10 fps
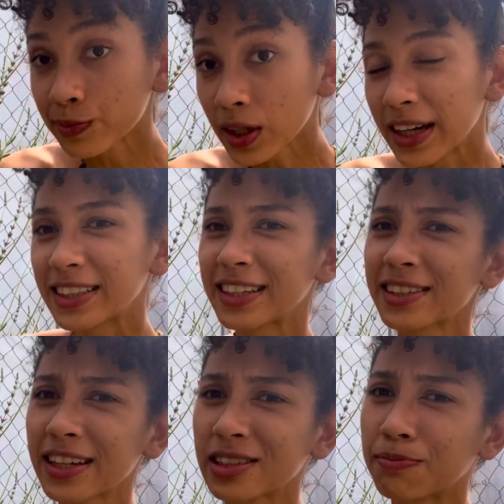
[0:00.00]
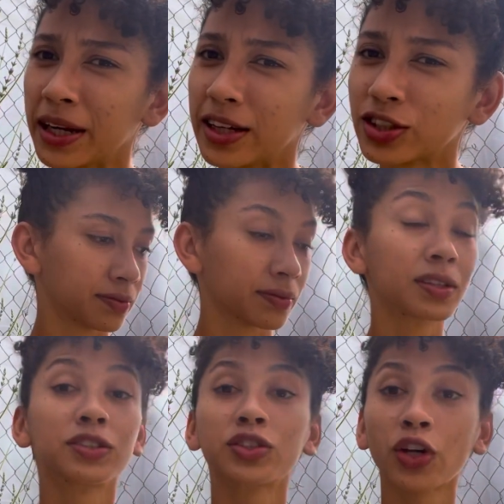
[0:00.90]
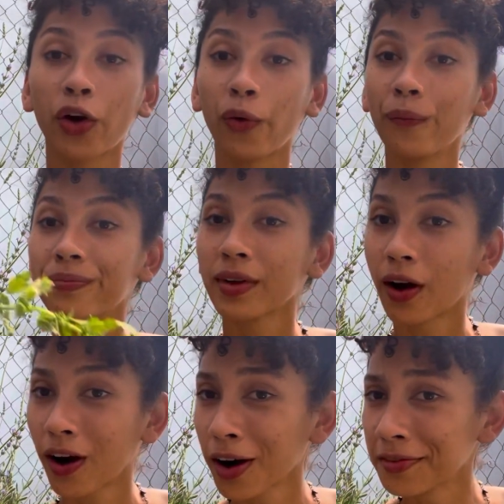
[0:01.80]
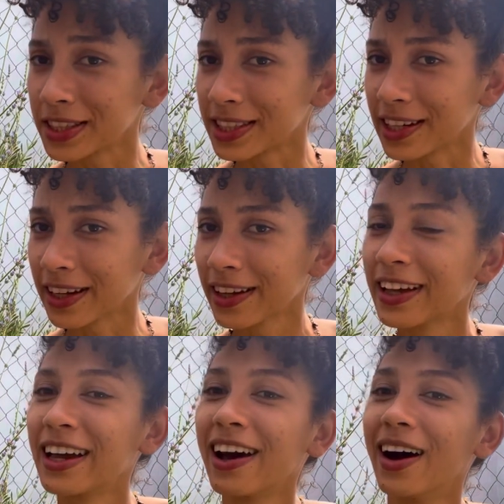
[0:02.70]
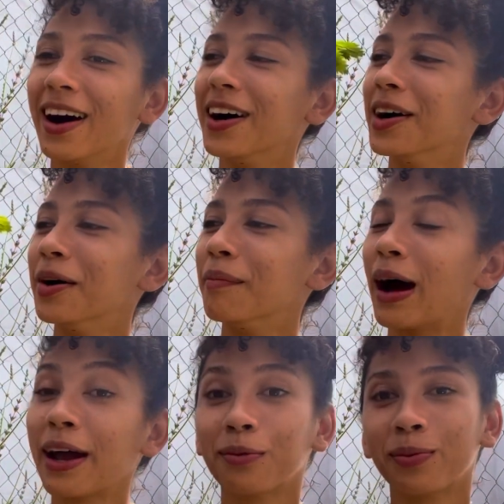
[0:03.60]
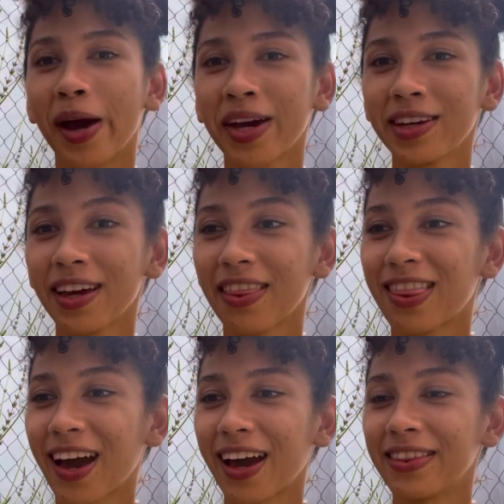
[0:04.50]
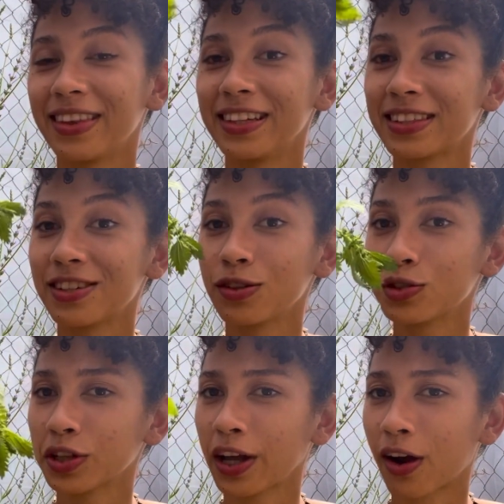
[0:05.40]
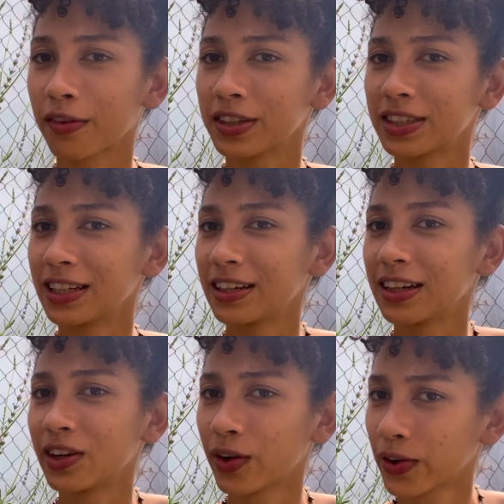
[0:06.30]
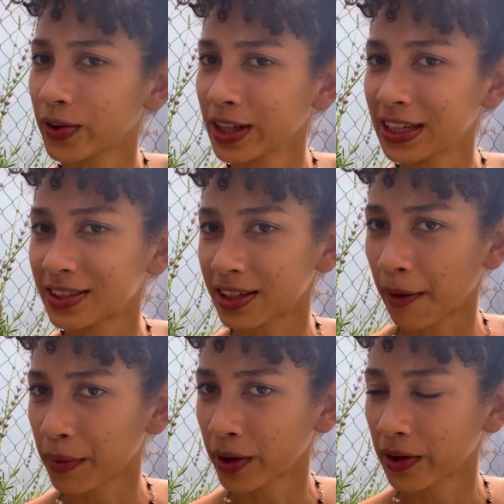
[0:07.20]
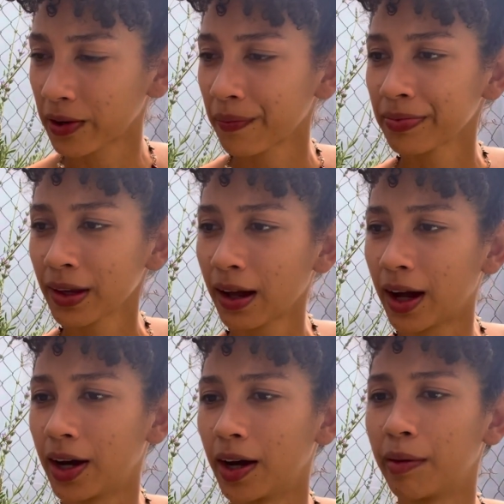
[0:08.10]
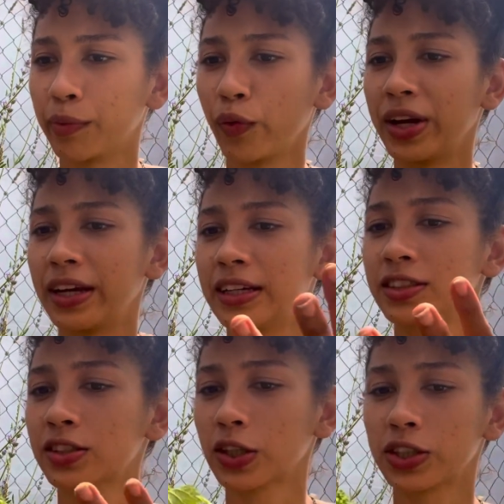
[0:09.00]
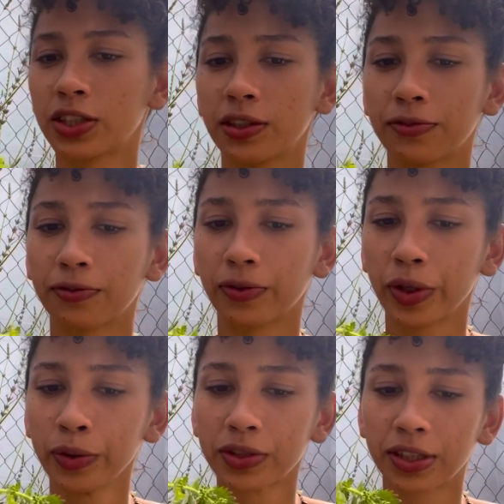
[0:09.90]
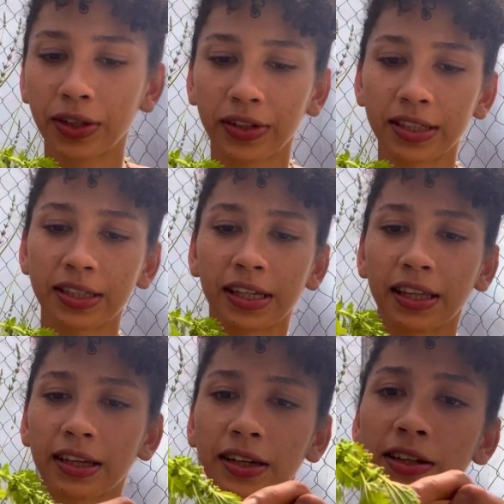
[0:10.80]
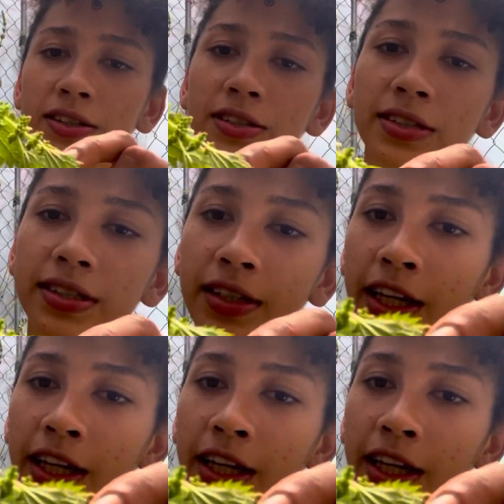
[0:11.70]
It tastes like spinach. So, harvesting. I read that this is usually harvested in early summer when it starts to fruit. You can see that there's